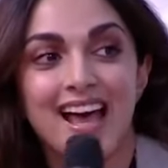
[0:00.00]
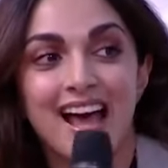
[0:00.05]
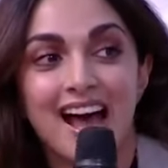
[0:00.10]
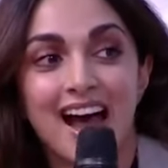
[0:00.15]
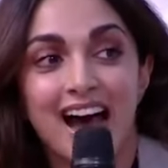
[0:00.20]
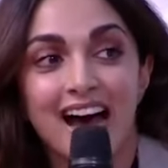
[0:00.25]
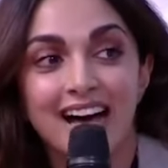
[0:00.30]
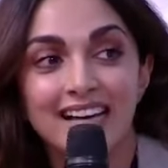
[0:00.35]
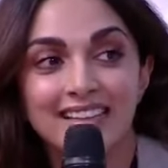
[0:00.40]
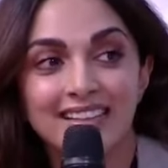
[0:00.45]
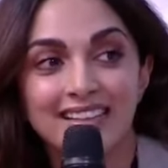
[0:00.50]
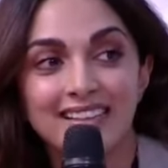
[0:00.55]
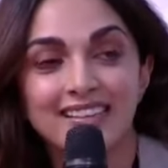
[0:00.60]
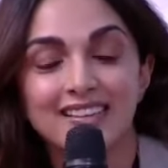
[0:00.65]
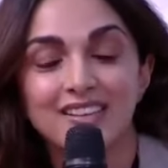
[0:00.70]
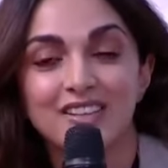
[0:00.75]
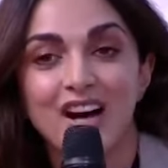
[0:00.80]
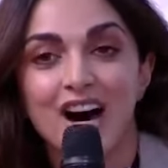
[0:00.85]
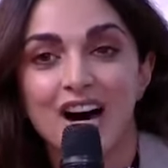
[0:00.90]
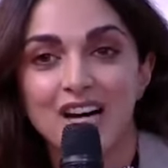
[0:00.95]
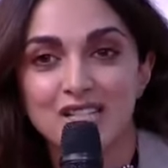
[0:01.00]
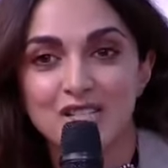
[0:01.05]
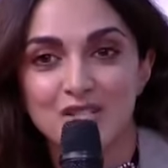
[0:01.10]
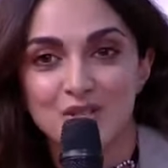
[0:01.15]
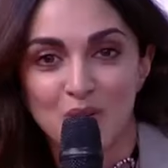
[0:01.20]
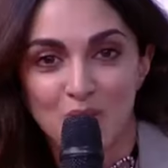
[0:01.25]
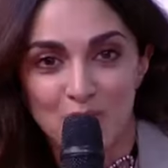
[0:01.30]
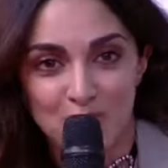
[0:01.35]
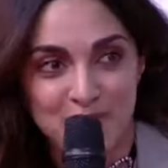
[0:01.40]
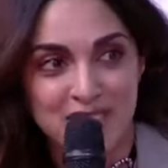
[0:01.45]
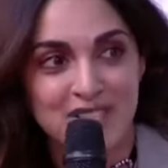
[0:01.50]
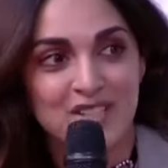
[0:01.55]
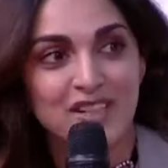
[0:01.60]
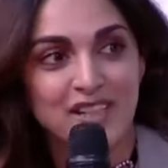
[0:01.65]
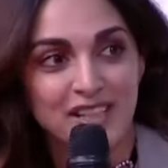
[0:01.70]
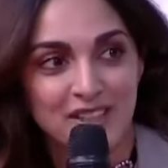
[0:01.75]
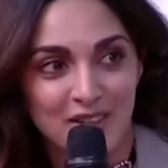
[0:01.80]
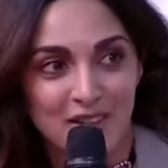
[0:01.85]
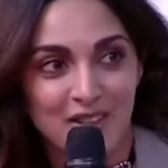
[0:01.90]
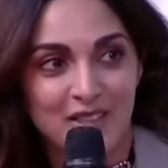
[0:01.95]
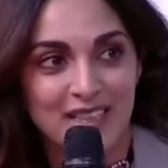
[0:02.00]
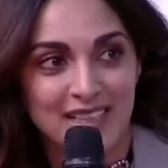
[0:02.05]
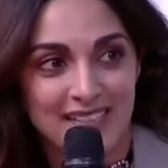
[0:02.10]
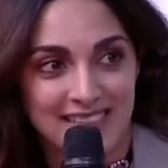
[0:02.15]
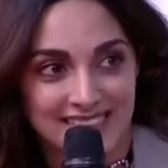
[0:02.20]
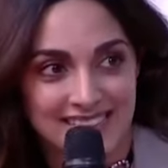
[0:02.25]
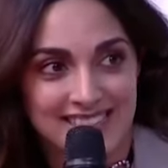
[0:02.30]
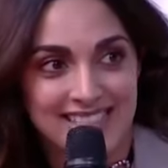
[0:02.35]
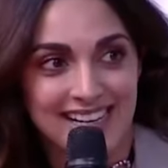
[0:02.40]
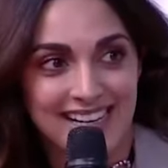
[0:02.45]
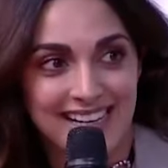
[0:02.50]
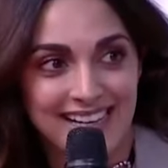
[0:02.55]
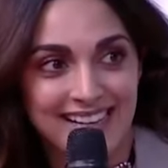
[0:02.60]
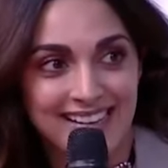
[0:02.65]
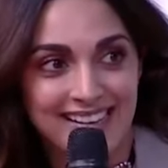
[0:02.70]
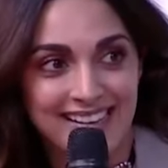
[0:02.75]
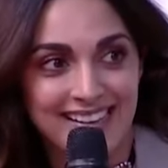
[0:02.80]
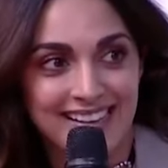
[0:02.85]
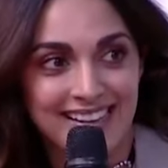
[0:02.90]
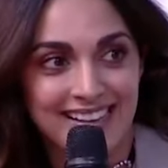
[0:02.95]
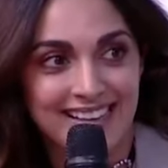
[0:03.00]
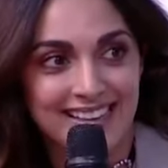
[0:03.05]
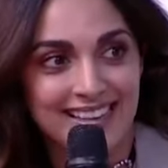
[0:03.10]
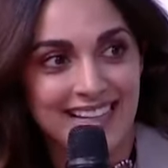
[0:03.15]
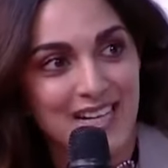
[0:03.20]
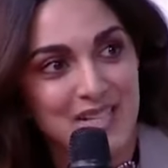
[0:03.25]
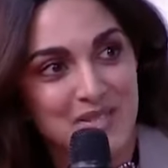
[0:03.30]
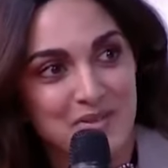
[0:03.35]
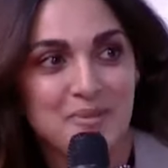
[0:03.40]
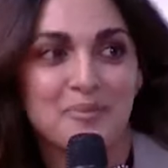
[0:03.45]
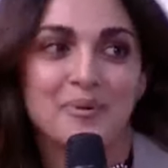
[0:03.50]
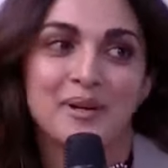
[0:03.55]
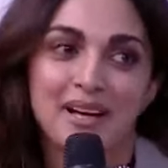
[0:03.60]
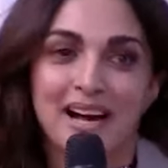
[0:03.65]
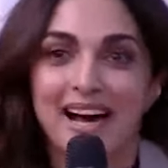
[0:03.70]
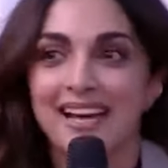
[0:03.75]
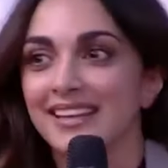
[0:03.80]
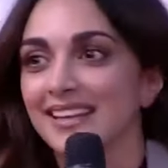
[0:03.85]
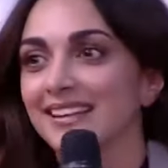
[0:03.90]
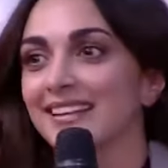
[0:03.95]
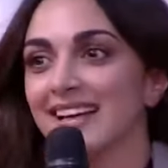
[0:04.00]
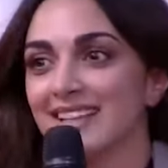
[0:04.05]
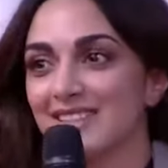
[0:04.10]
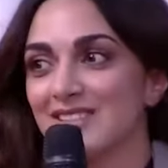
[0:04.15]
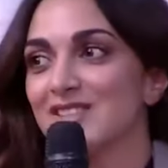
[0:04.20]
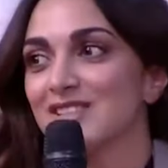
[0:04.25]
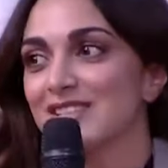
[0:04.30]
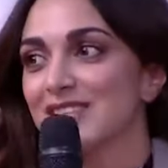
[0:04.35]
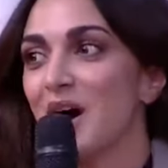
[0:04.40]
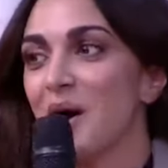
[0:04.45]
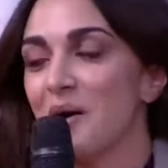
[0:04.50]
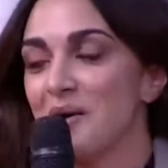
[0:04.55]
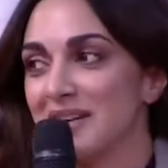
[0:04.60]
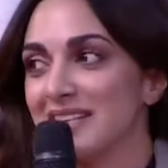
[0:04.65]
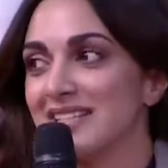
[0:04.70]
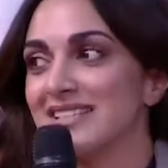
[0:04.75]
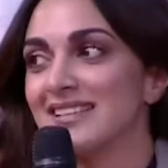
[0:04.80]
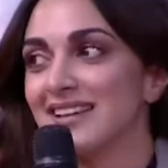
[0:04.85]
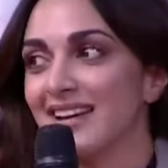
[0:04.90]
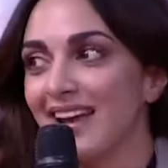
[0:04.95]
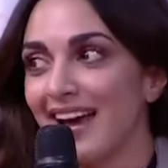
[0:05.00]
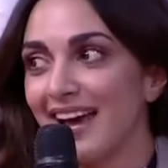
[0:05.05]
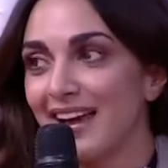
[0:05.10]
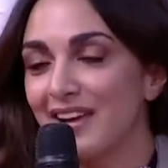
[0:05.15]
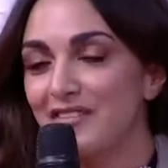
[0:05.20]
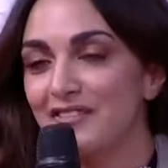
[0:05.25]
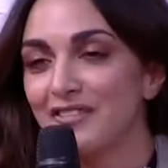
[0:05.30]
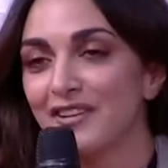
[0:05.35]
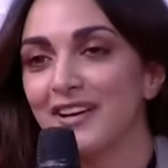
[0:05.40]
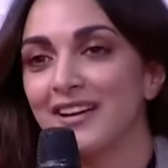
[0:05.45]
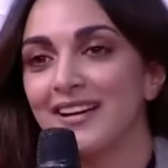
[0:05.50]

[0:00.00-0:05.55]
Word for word: I think the grass is always greener on the other side. Oh. That's what I think that's just how it is in life.